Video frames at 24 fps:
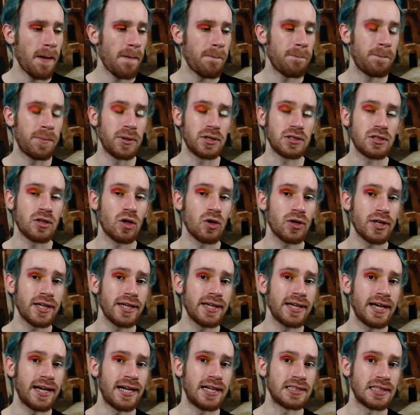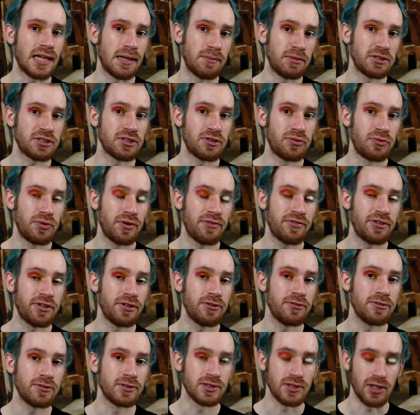But looking at Amazon
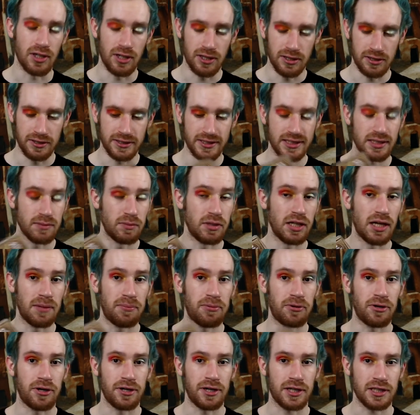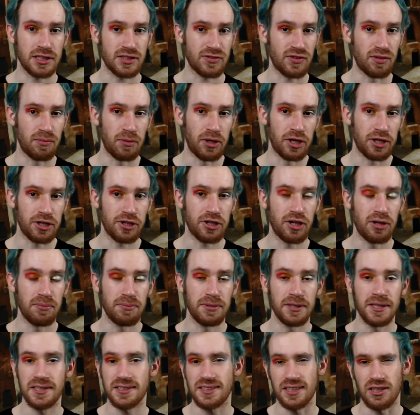reviews on similar products from other
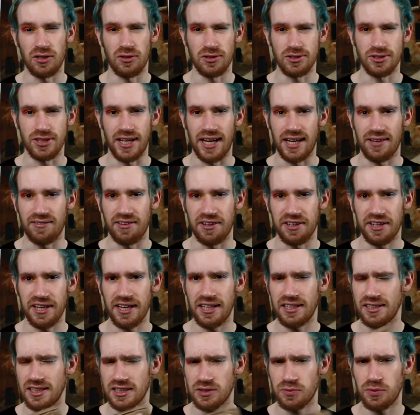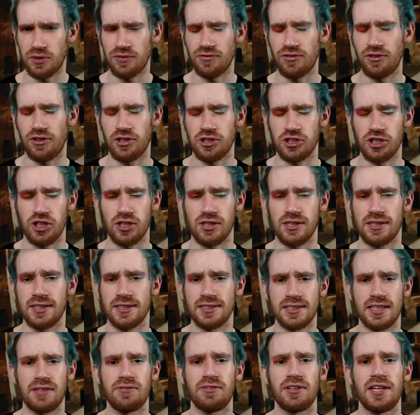companies and also advent calendars with hot chocolate and
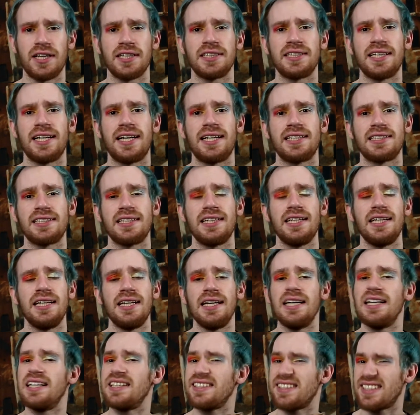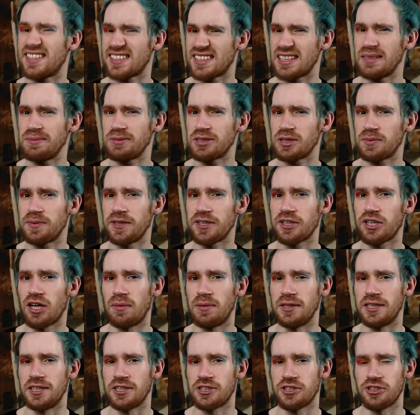stuff like that, this seems to be a
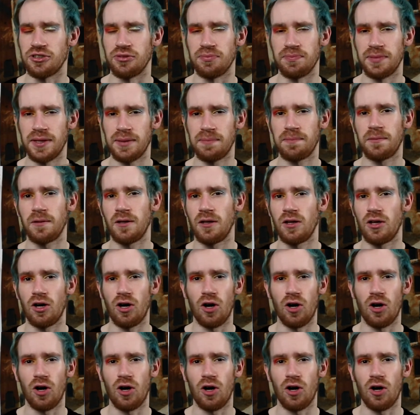common issue. People